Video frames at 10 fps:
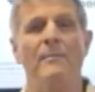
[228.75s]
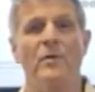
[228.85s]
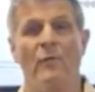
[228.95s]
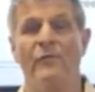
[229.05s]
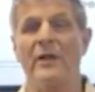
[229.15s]

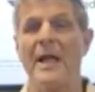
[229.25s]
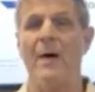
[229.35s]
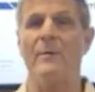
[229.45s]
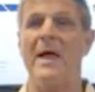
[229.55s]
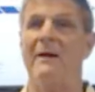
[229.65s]
Don't
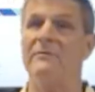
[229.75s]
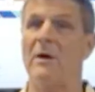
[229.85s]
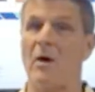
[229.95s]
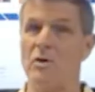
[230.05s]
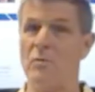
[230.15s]
forget we have
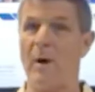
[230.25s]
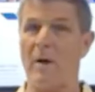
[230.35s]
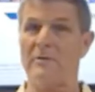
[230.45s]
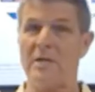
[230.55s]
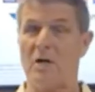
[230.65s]

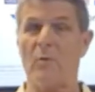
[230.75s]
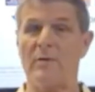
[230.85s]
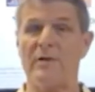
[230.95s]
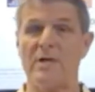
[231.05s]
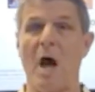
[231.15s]
our dinner
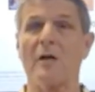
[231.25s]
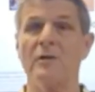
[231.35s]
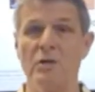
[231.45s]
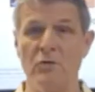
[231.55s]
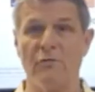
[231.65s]
with the doc,
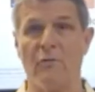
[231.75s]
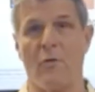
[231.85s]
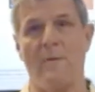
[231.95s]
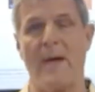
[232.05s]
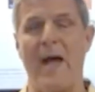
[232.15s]
the new
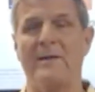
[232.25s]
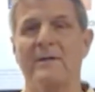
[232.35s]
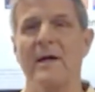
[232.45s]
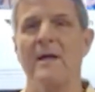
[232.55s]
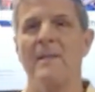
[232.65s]
format.
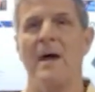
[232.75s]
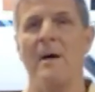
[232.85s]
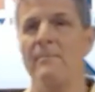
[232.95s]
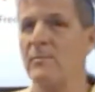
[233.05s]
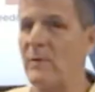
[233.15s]

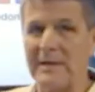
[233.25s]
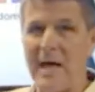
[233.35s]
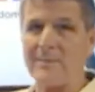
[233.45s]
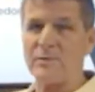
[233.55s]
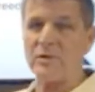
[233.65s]
Red
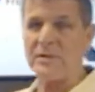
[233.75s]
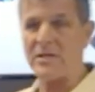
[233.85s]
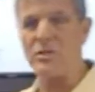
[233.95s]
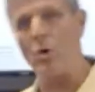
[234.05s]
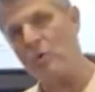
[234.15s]
Lobster
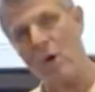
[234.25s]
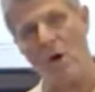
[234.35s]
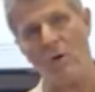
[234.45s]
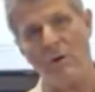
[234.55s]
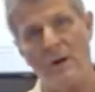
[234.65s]
says no
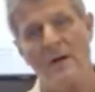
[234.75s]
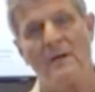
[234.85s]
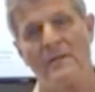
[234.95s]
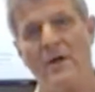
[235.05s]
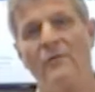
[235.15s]
go.
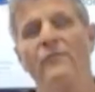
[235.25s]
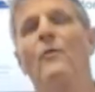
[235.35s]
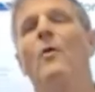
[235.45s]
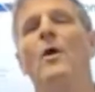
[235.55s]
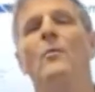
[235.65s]

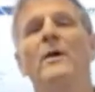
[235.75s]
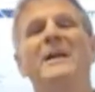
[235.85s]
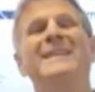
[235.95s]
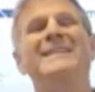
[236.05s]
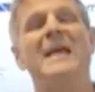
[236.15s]
Therefore, we're
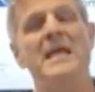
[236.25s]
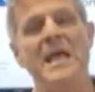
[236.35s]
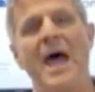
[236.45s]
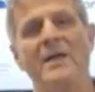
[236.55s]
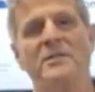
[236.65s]
going to say
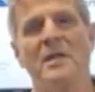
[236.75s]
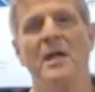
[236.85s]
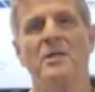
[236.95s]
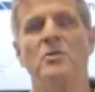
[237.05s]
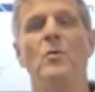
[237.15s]
yes
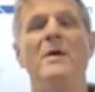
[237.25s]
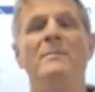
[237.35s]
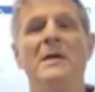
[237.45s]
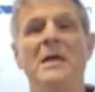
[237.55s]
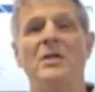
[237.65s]
to
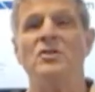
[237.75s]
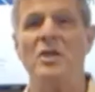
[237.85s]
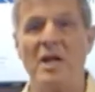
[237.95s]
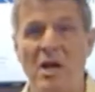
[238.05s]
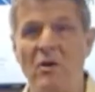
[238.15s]
Weeby
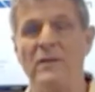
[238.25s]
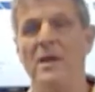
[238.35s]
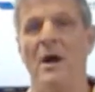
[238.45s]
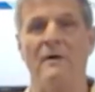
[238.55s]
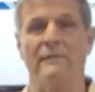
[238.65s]
Kitchen here in the
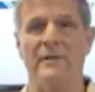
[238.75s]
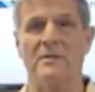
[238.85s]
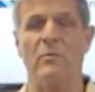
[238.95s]
office.